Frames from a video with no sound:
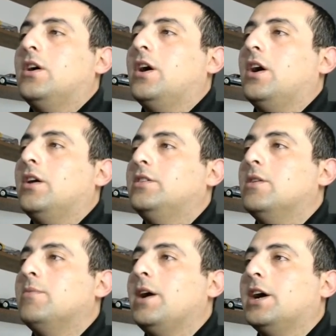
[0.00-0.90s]
the
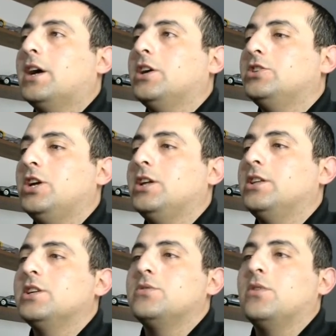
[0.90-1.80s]
Mayakashi and this
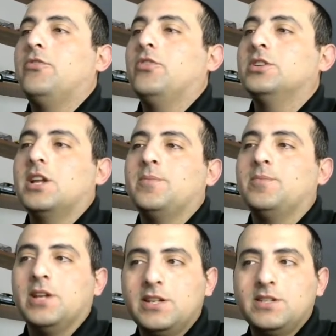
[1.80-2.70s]
one for Trap
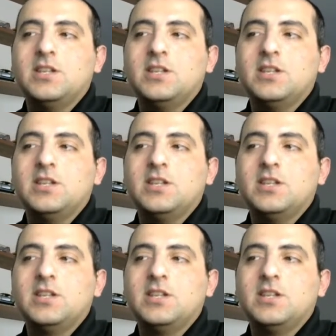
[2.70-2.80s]
Tricks.